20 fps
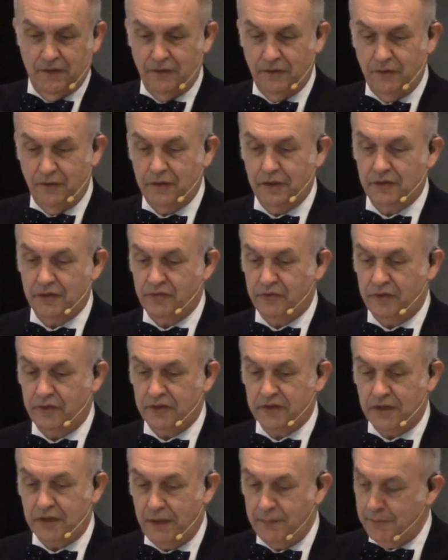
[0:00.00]
though his
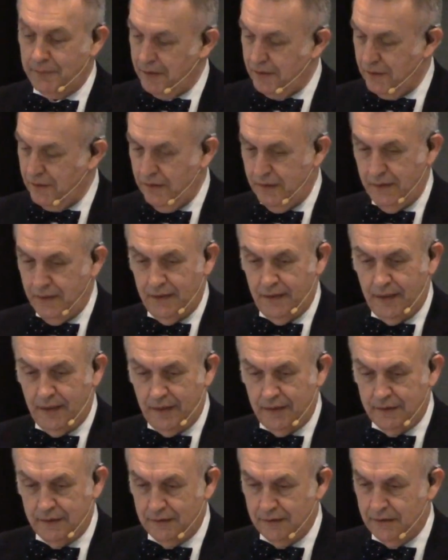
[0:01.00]
first coming
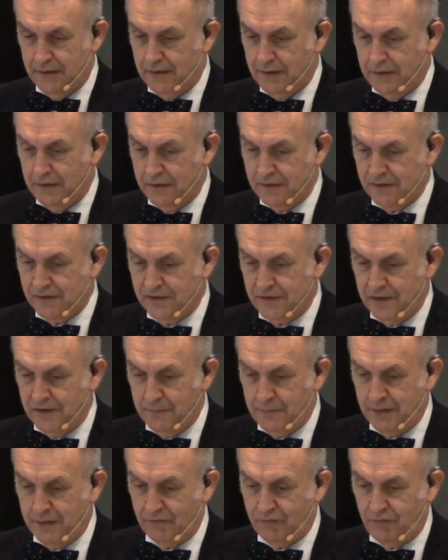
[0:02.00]
ended in
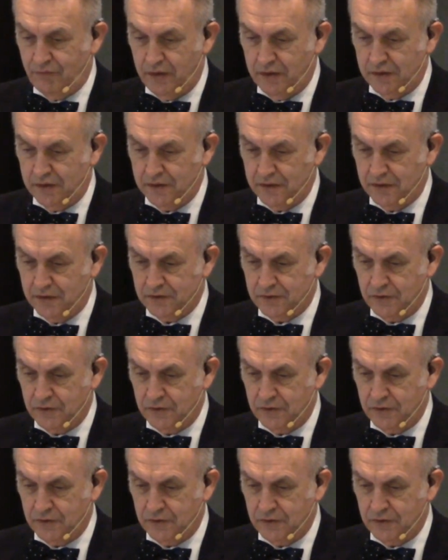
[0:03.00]
seeming failure.